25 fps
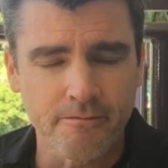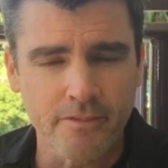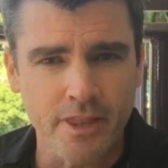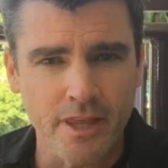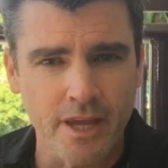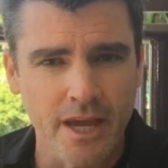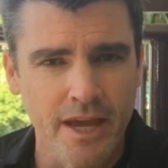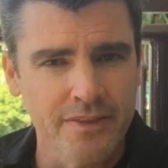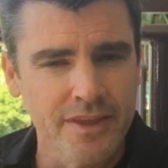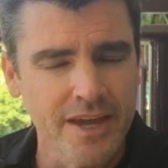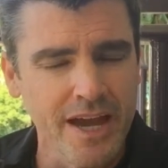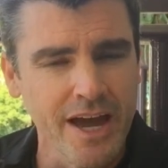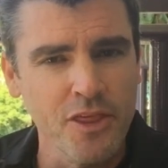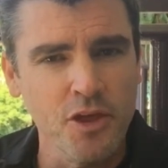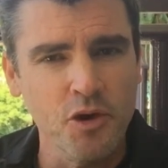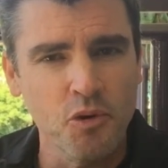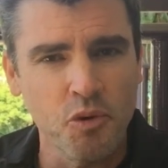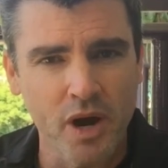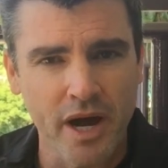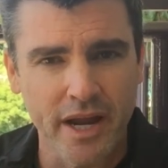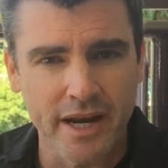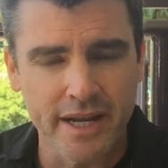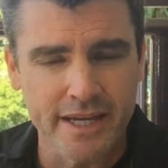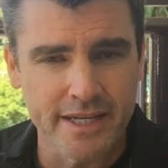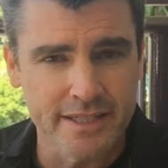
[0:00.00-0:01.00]
And the other
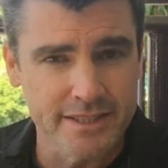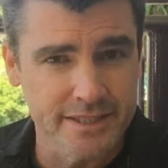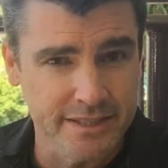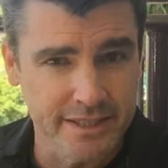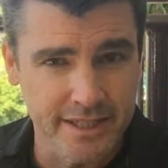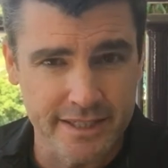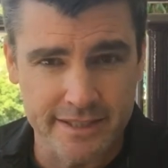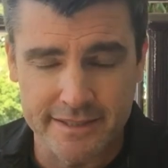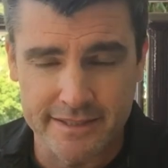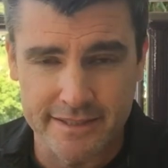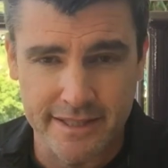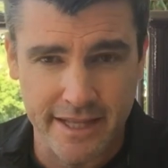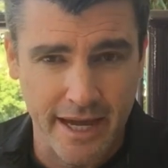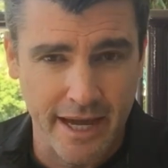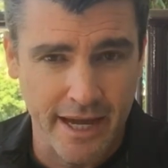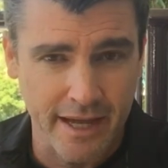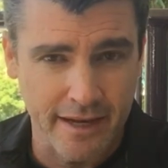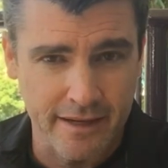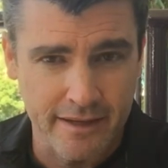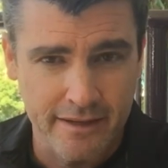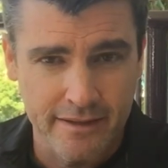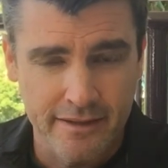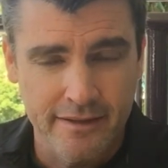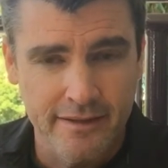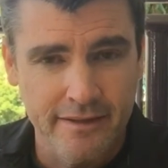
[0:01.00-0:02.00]
one is just that
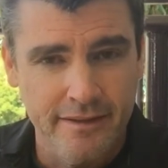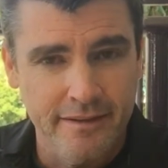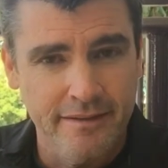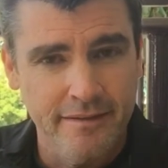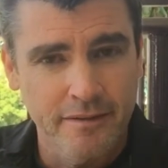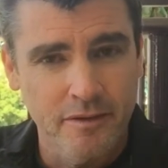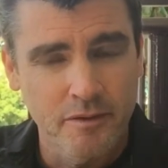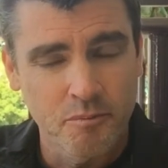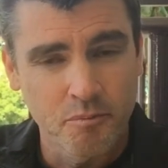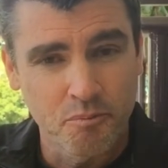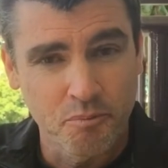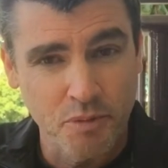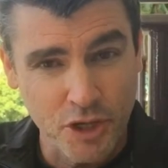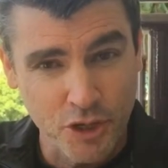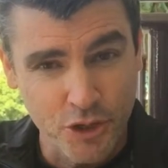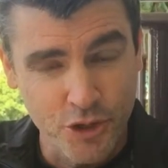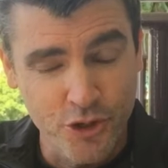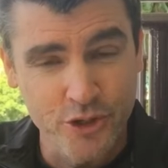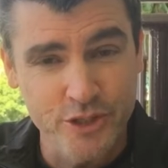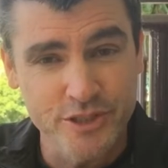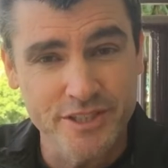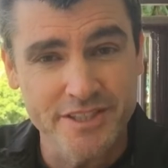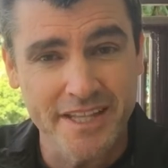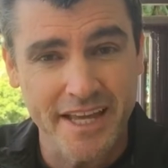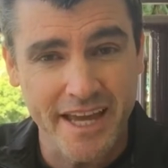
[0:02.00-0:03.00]

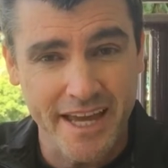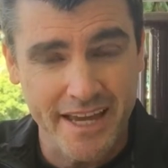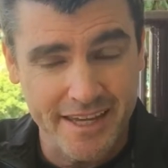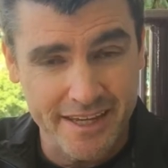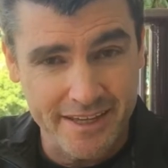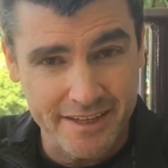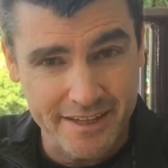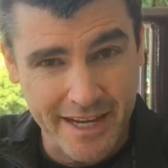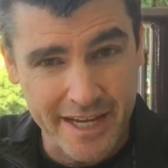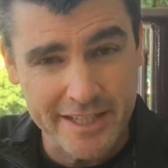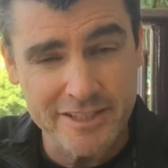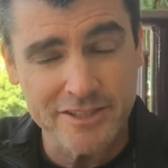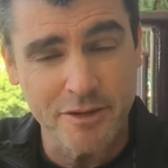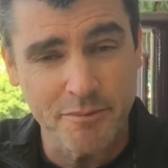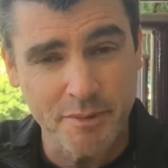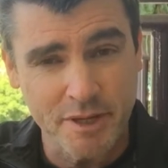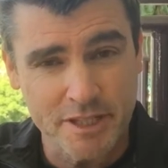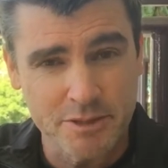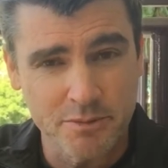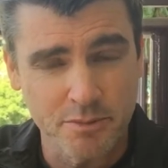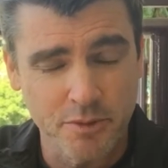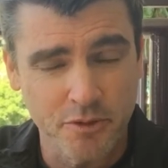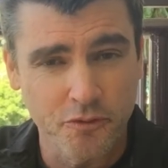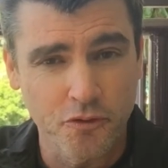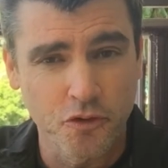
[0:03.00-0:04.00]
because they can, as I
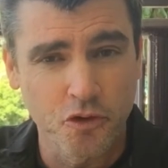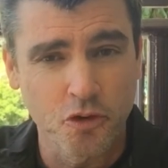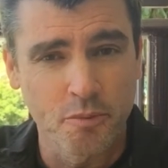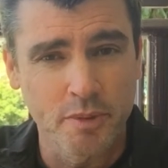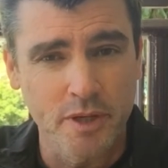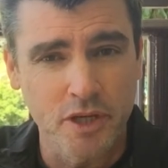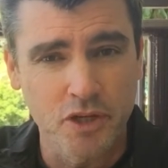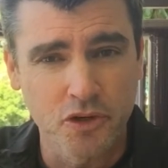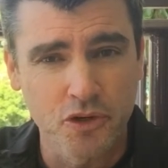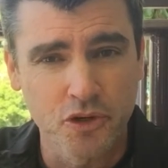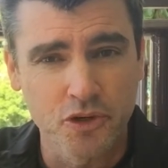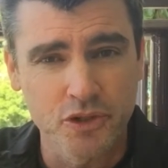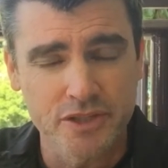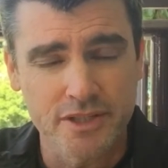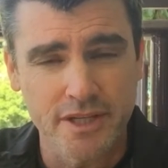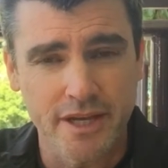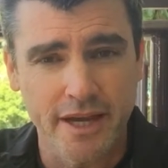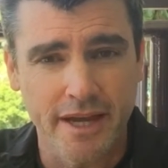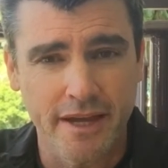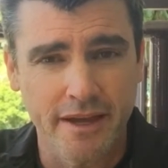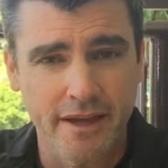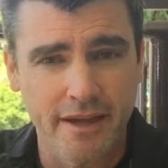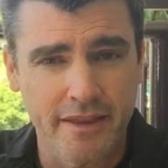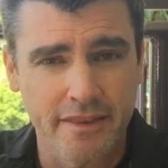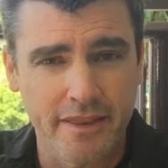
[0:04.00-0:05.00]
mentioned before, because
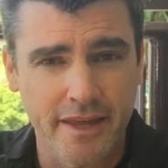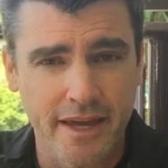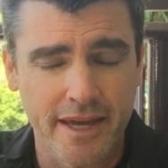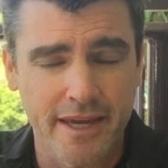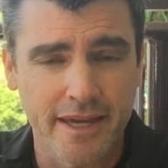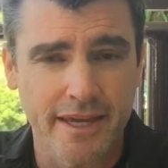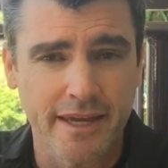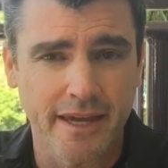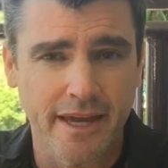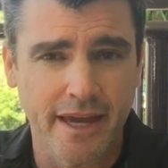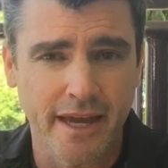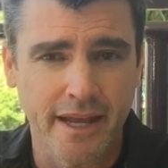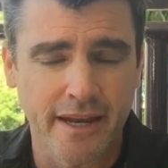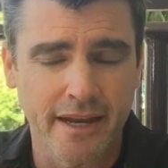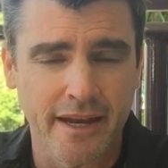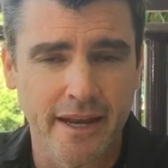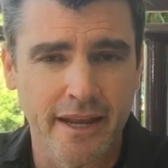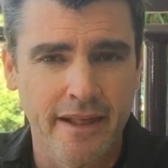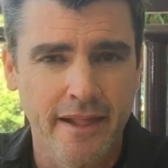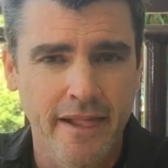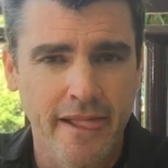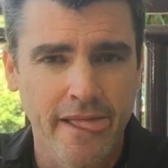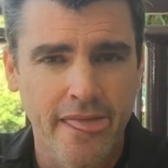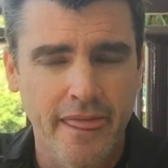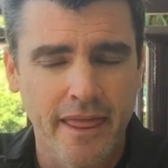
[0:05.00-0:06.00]
they can
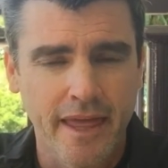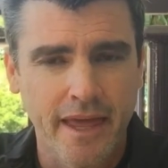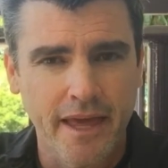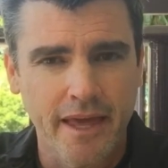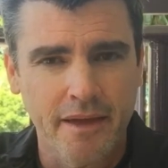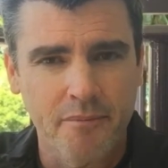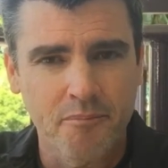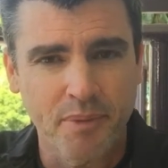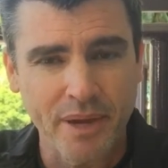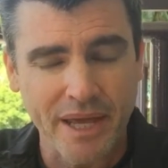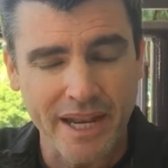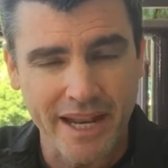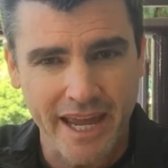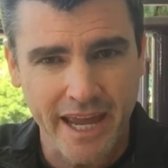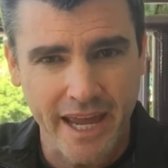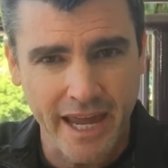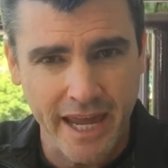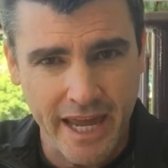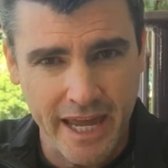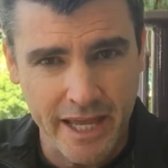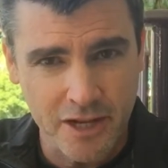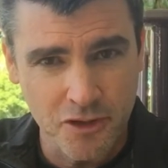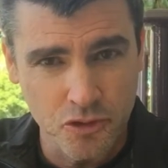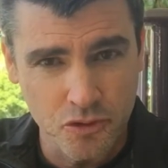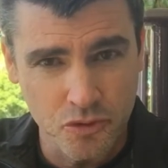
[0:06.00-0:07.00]
better
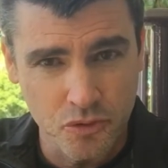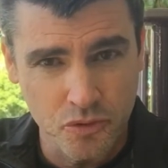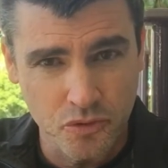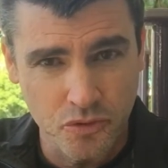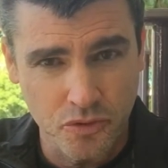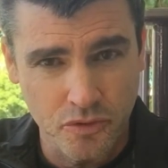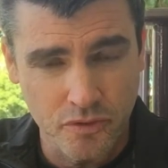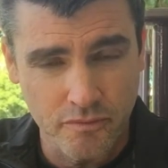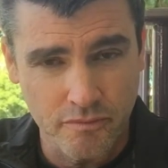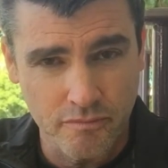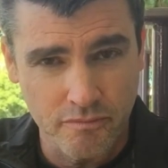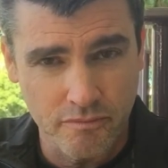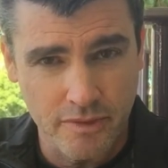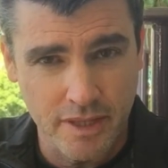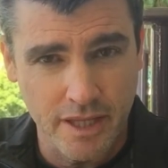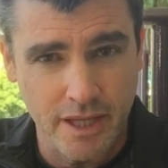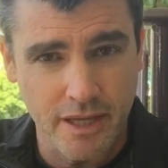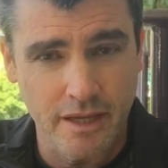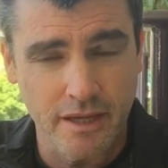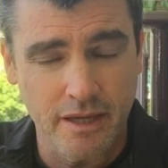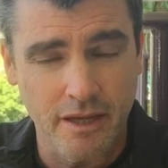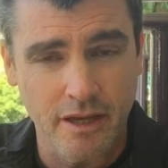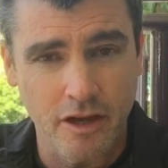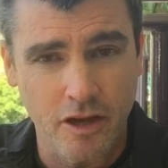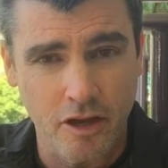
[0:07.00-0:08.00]
handle
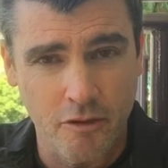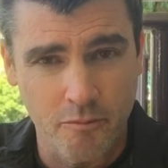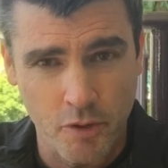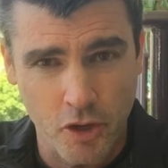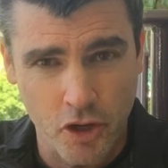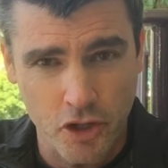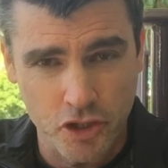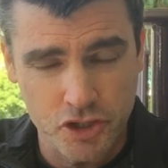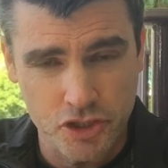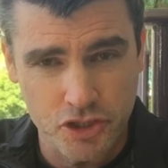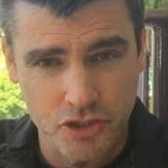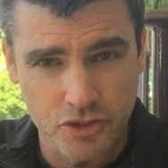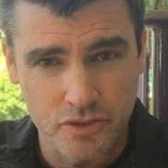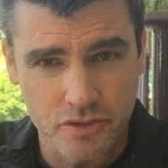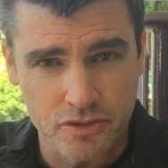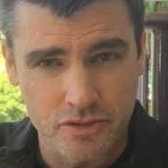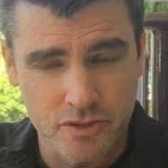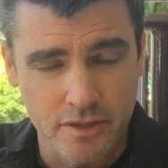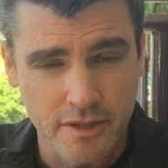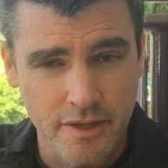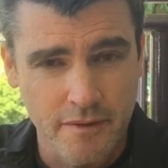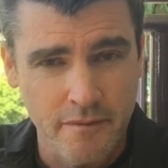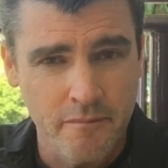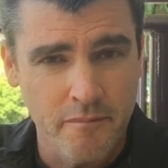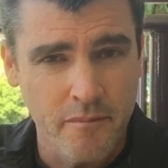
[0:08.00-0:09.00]
the emotions,
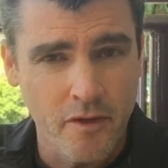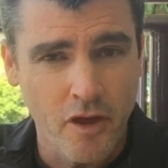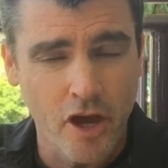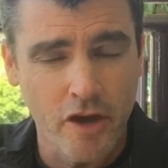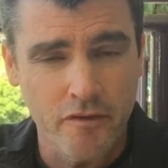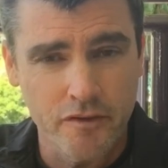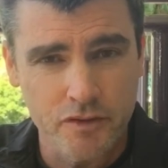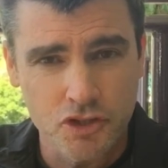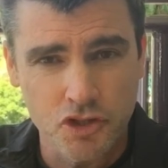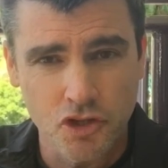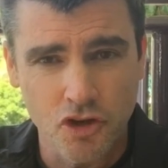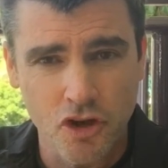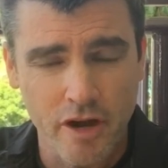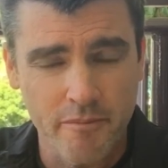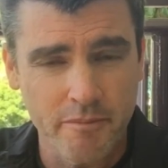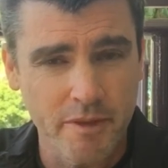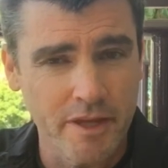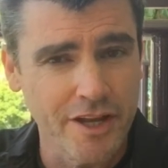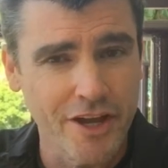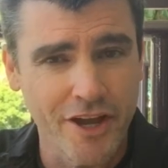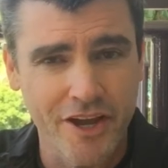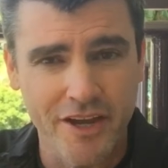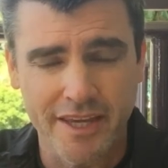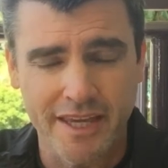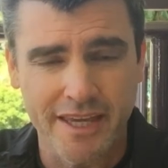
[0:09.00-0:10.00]
over time they
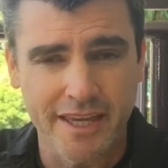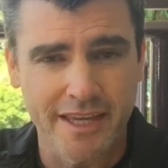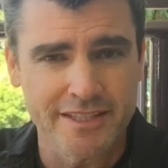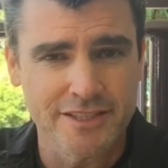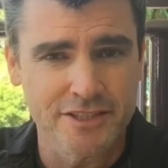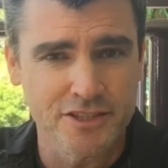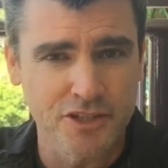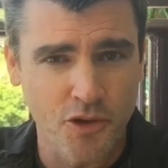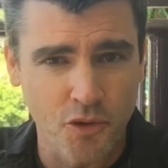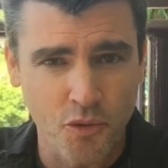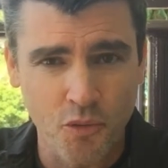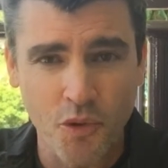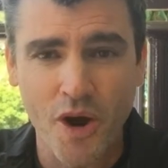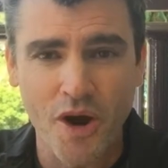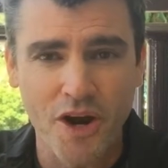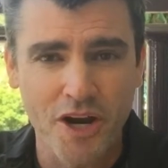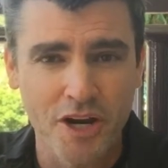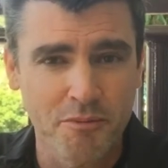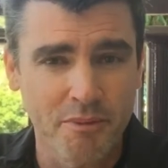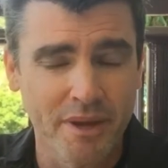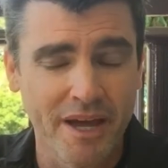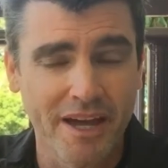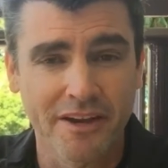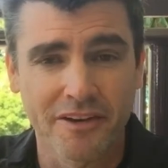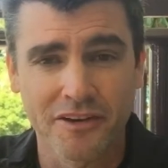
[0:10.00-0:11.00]
don't get so
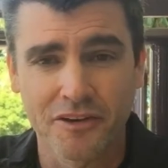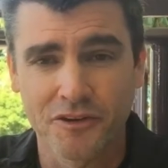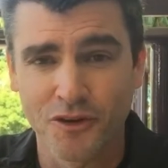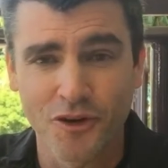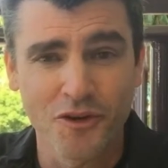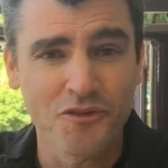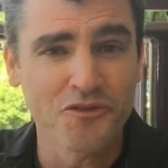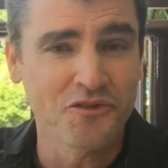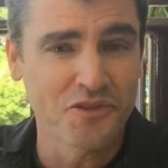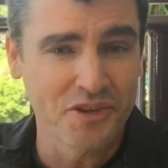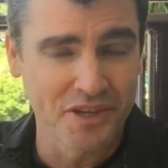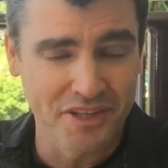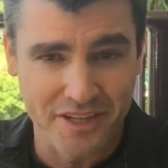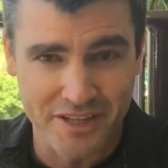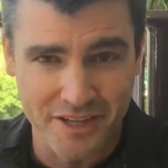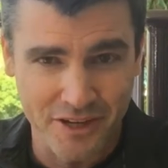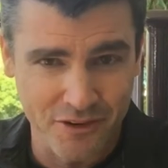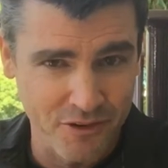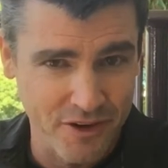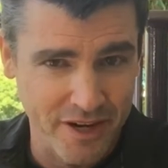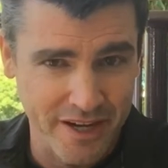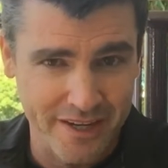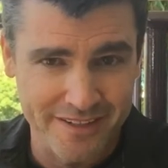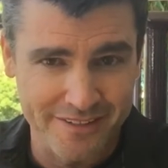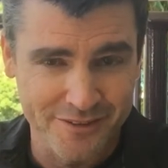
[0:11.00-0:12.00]
worried about not feeling
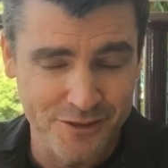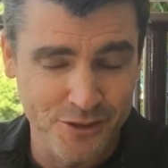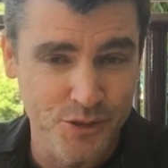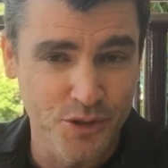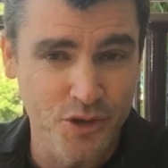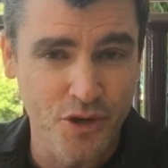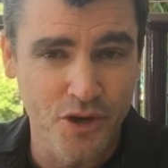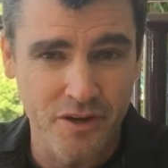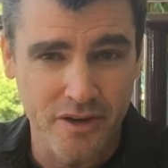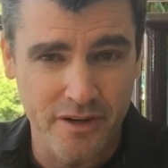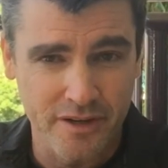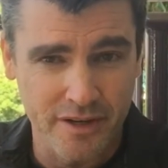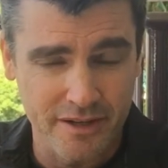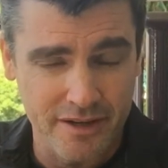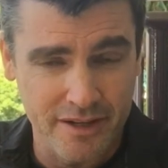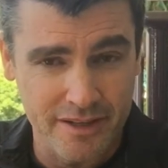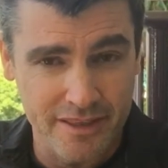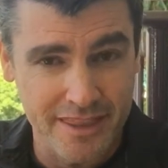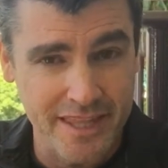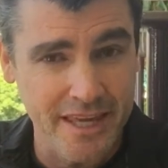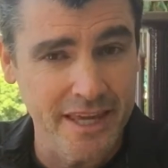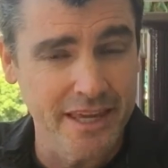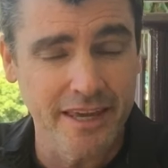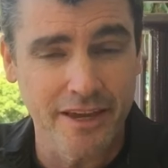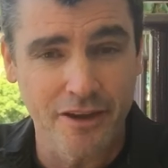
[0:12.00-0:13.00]
great or not
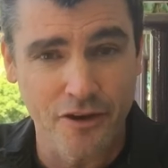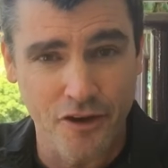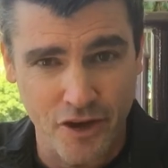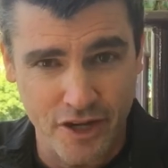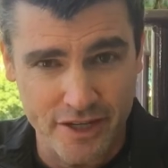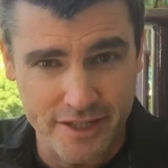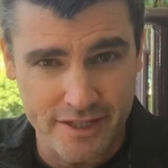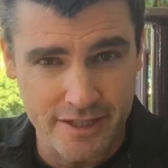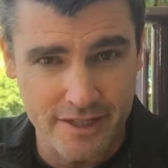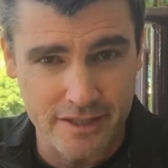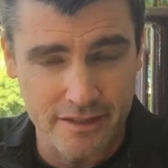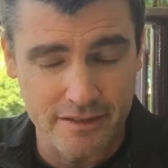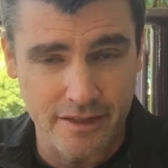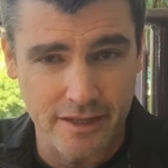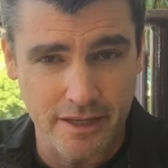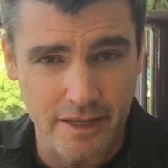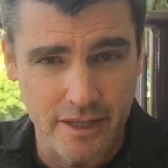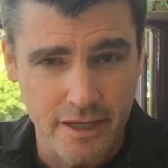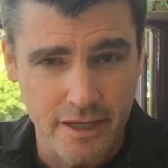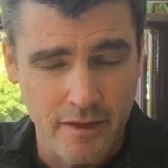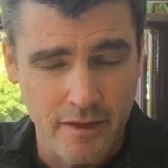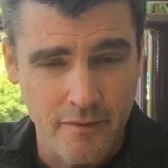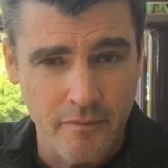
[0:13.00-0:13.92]
thinking ideally.